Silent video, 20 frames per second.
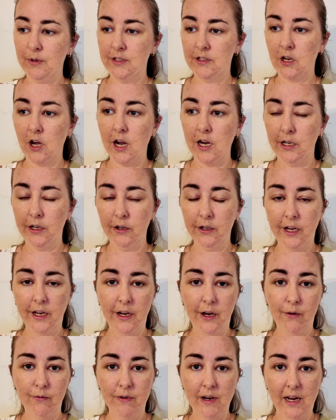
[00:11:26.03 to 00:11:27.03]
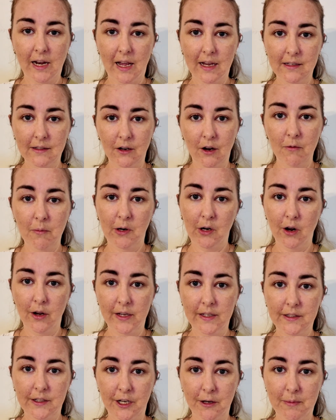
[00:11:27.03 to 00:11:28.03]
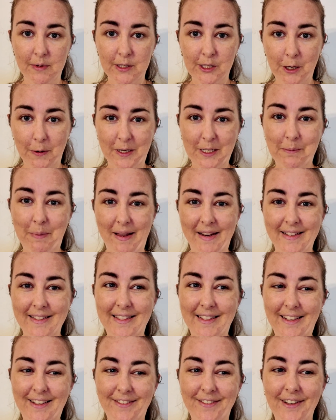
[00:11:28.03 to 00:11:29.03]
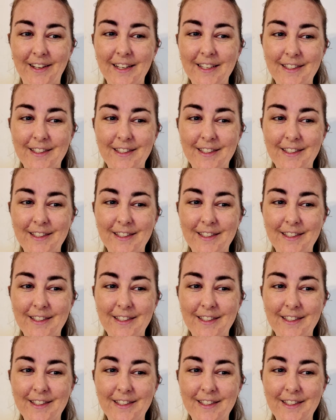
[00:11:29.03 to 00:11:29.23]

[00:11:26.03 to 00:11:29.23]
We started looking and realised, oh my God, it's going to be so expensive.